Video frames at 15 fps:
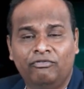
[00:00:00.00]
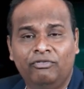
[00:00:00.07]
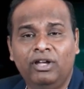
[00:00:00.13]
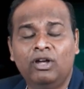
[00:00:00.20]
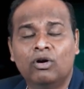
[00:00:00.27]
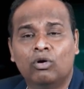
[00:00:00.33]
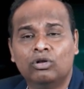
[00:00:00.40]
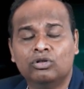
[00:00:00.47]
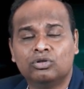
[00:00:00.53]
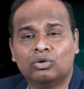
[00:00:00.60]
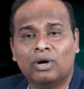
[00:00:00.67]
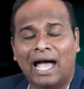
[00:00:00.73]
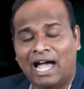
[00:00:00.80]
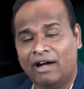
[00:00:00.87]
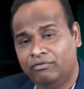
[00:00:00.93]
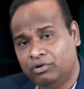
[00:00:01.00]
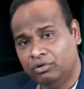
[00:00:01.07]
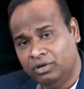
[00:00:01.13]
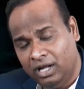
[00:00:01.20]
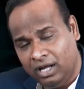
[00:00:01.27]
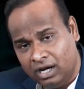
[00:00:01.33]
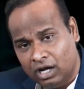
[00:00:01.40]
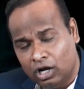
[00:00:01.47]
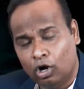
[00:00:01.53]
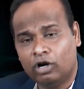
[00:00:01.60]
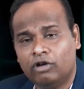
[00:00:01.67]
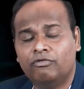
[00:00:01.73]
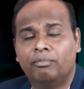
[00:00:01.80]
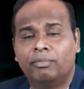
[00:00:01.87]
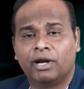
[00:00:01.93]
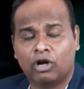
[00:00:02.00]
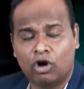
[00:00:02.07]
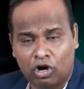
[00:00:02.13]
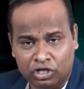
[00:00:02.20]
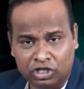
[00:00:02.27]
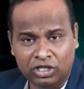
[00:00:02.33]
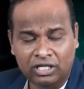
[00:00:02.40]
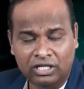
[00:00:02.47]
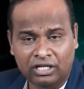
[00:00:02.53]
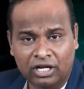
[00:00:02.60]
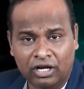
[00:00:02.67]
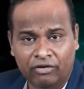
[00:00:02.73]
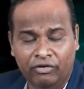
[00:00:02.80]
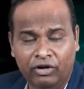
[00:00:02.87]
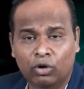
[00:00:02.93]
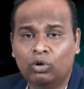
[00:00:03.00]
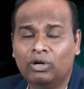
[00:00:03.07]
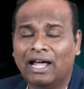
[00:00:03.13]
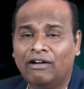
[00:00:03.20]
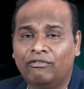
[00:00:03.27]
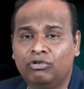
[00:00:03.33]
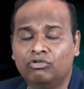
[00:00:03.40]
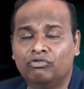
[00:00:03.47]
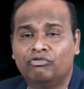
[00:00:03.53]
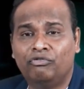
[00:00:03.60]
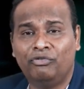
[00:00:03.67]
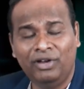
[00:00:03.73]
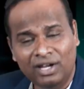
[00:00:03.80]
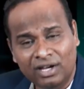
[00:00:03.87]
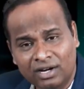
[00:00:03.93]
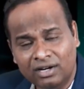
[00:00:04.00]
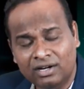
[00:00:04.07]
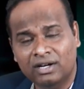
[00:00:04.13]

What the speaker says: we also have to take a lot of precaution. We don't have to fear